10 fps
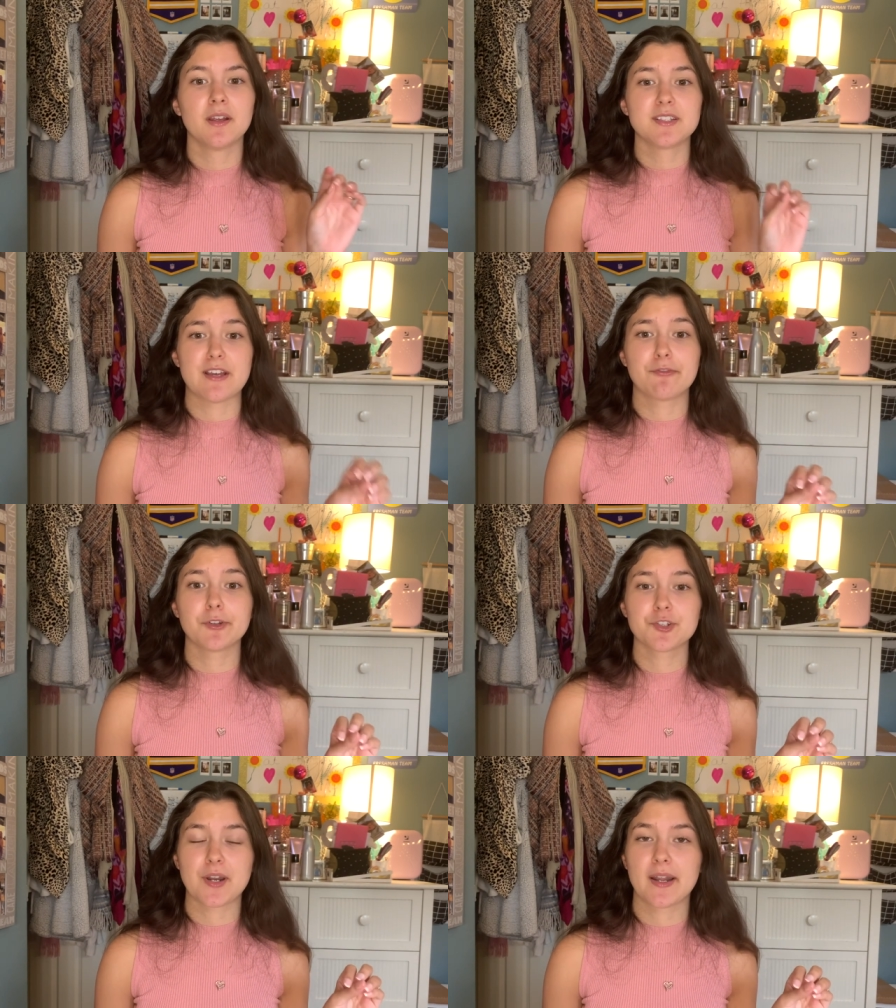
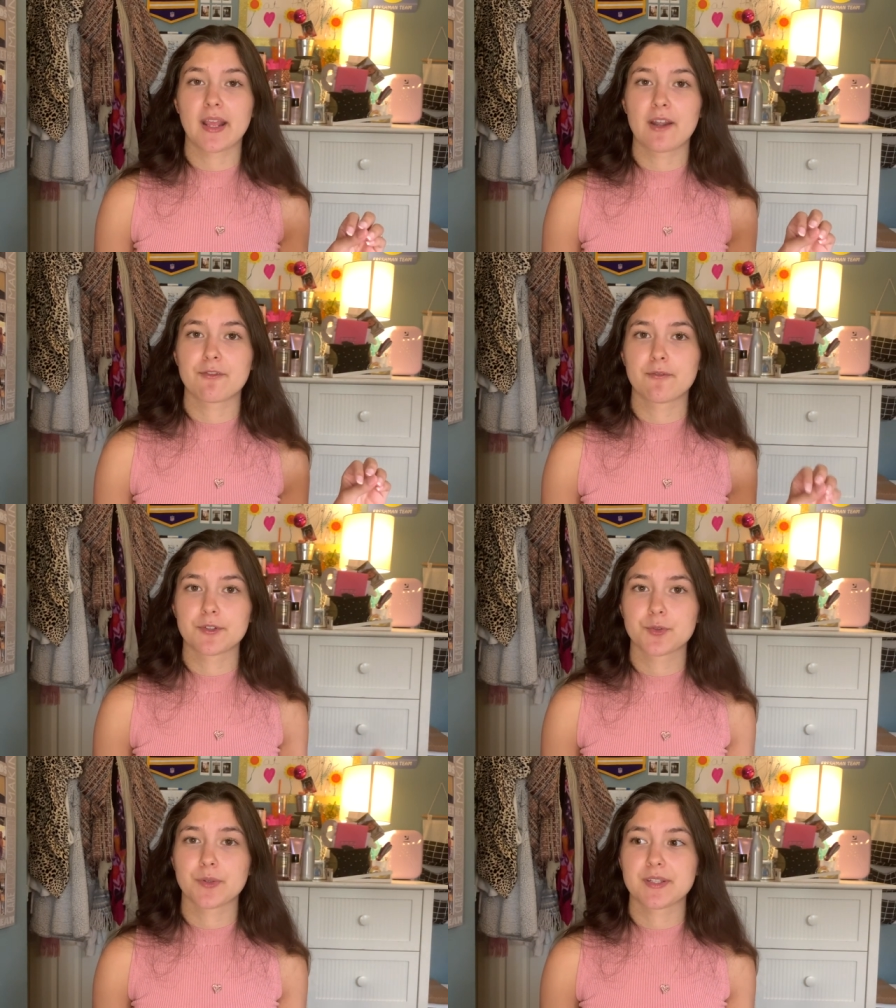definitely try to get it from
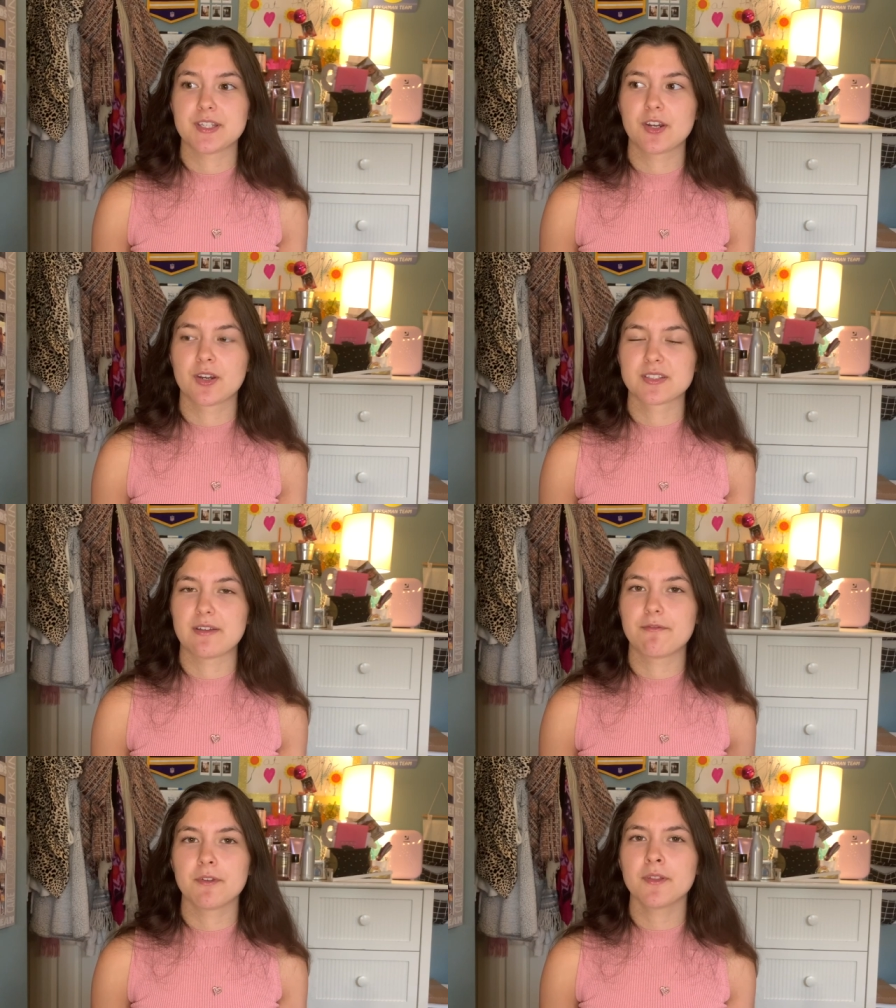Victoria's Secret because
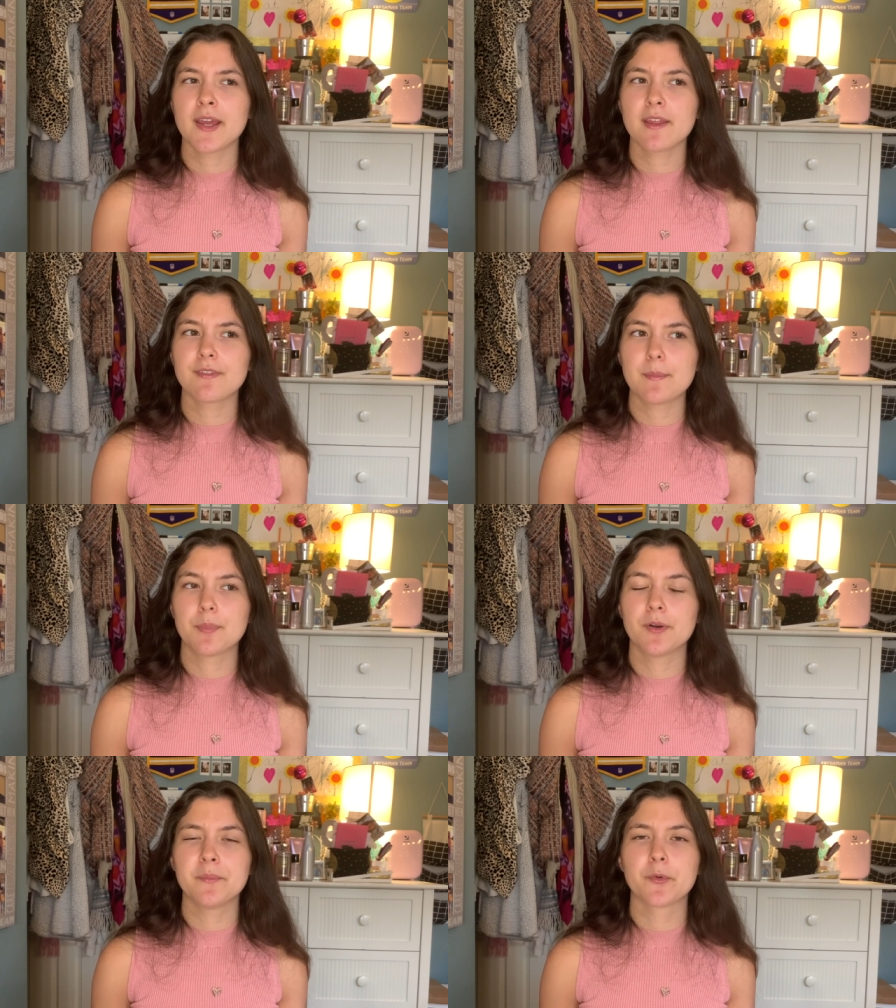I feel like they
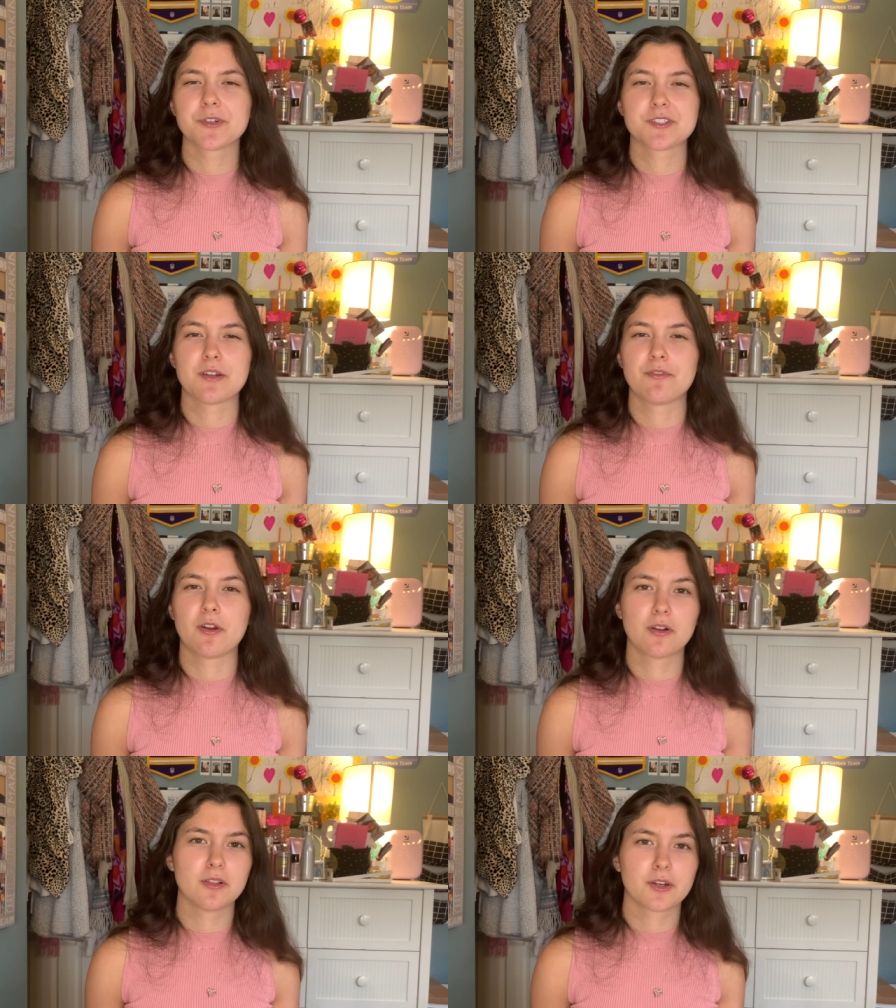put more stuff
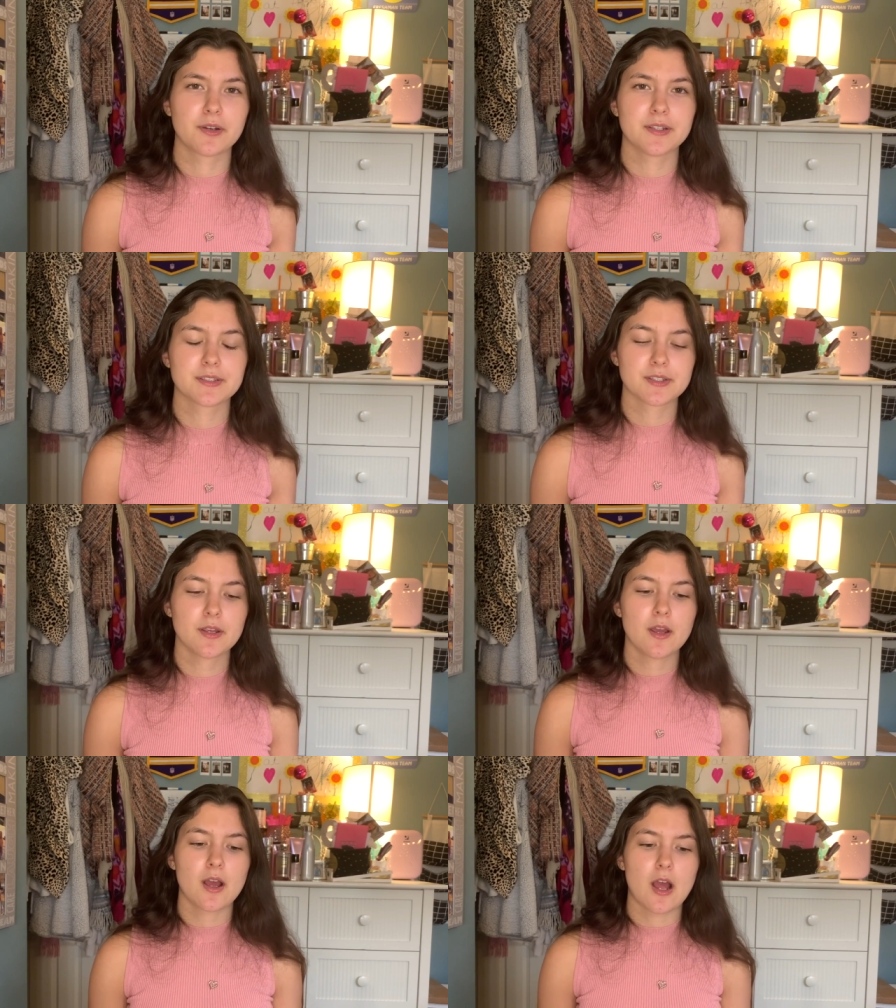on clearance.
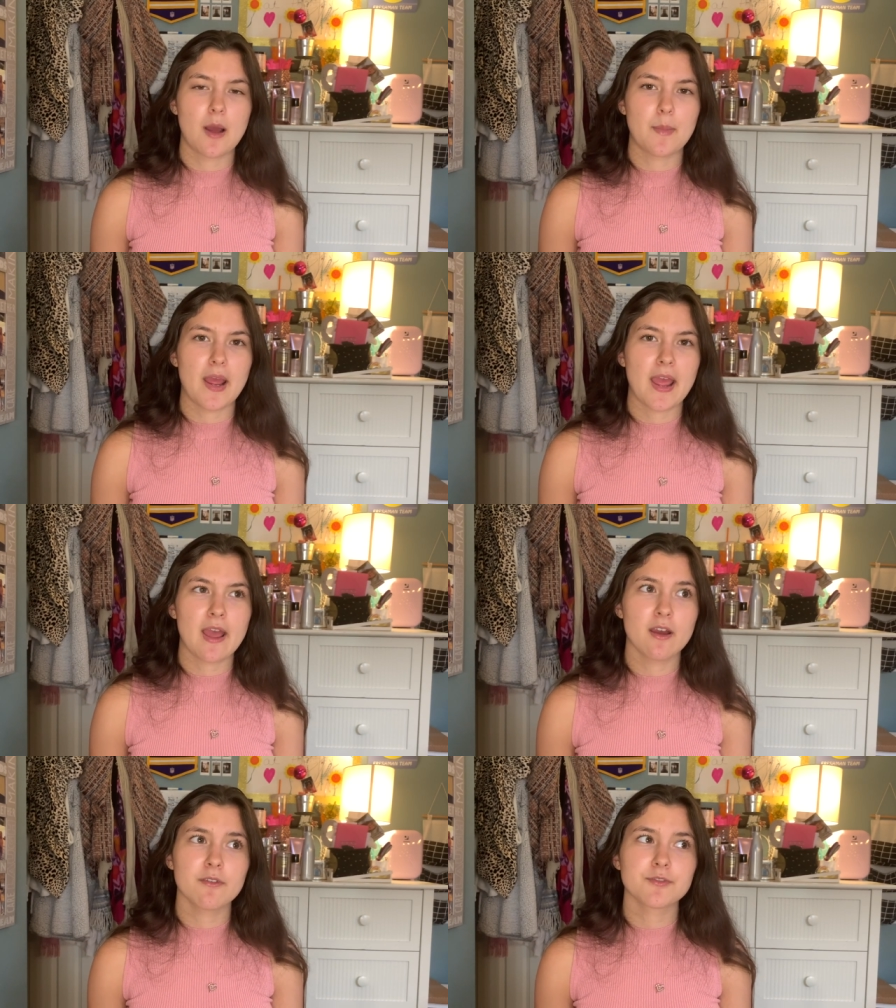Um, I
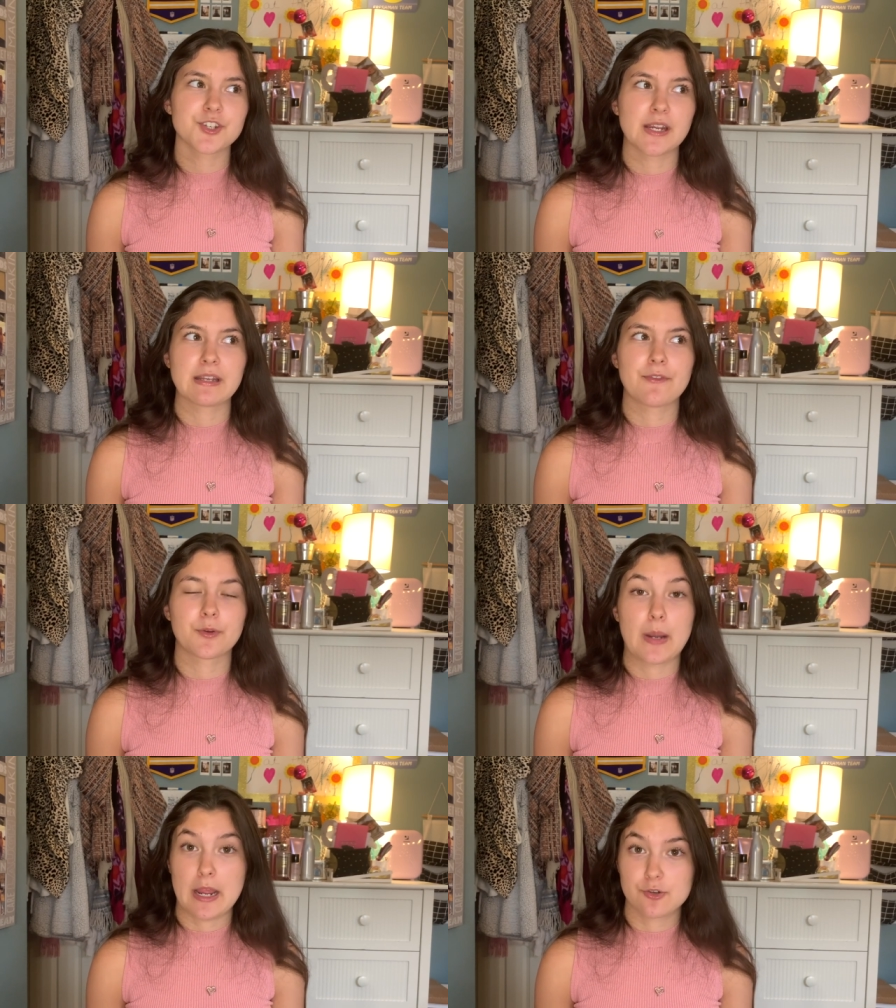have checked out
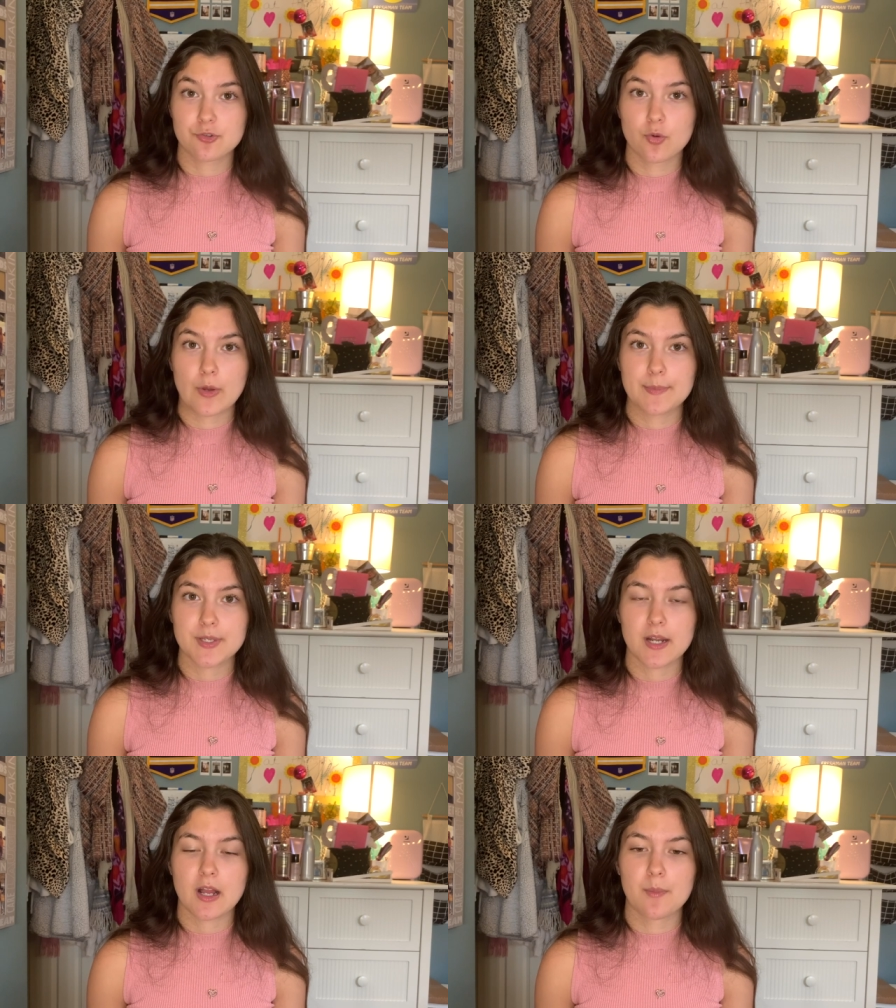their actual
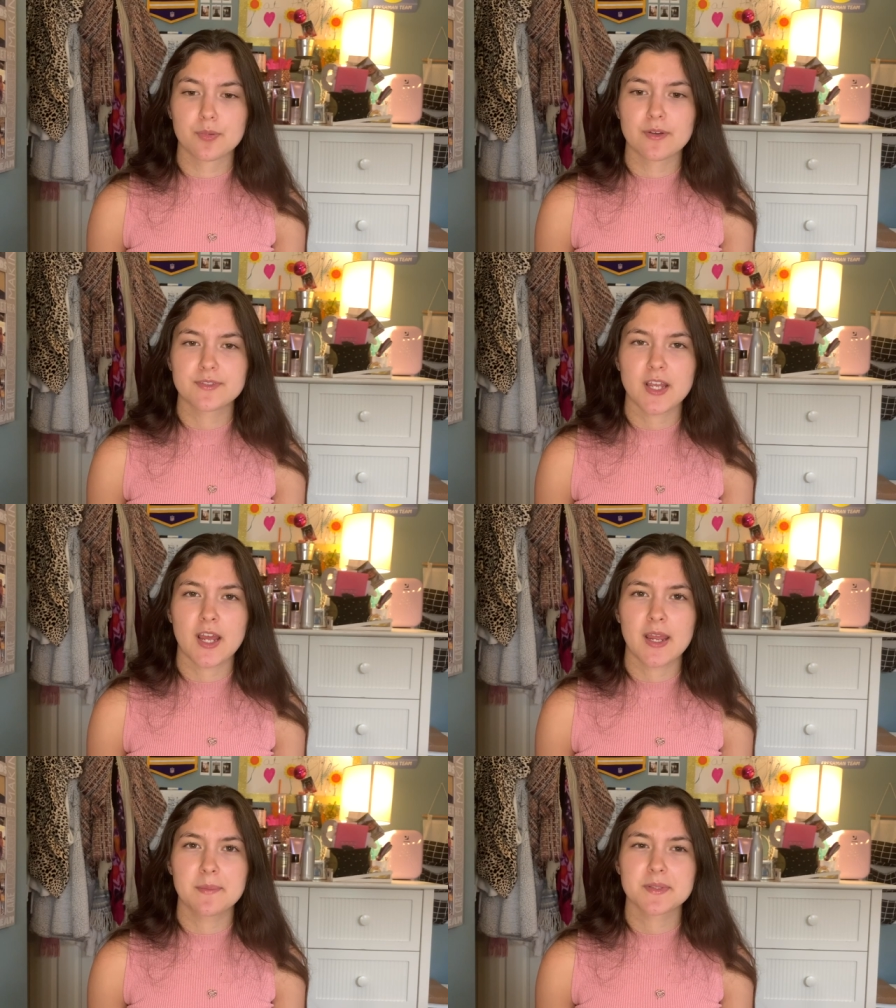website a couple of
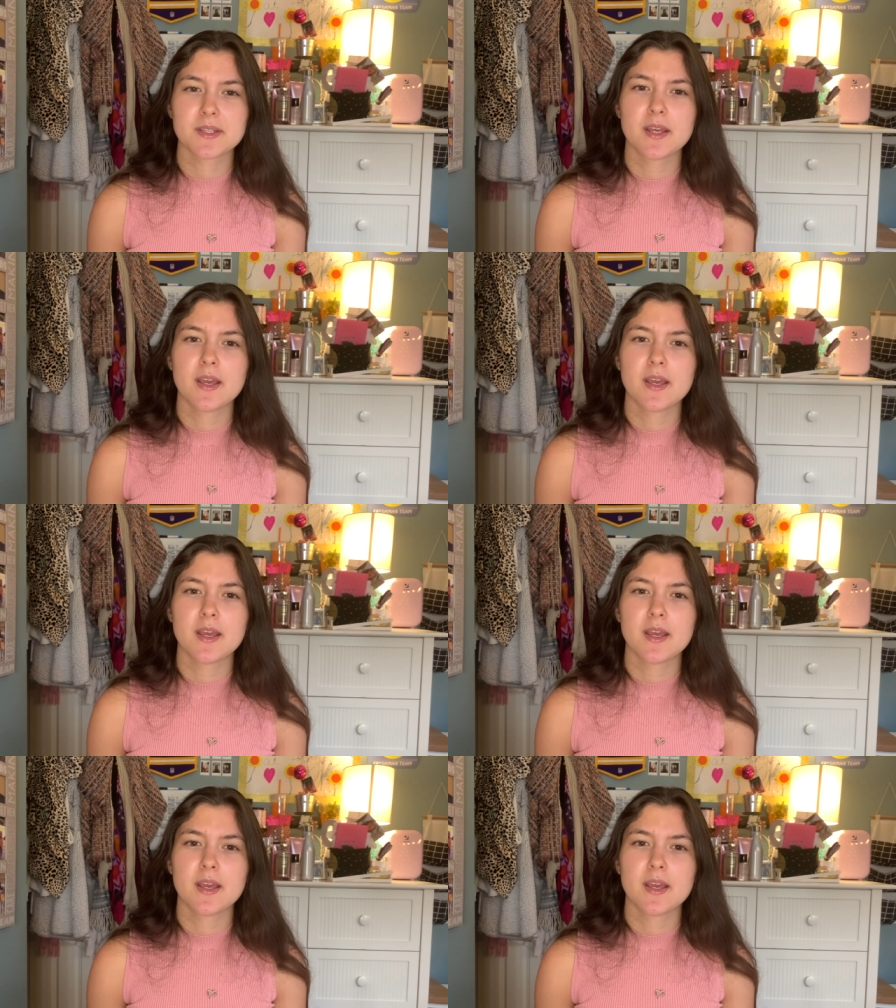times